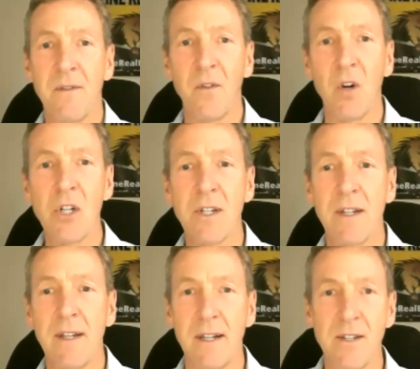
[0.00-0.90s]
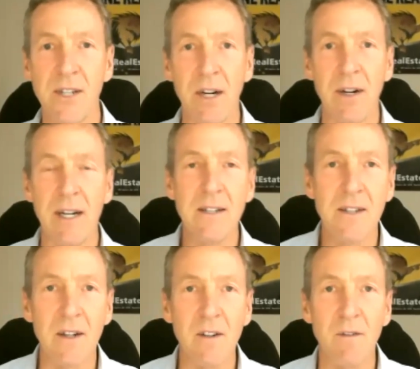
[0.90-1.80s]
first in a
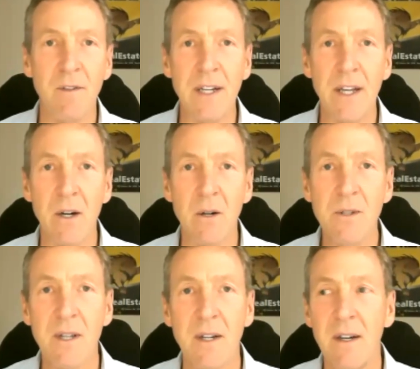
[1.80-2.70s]
series of videos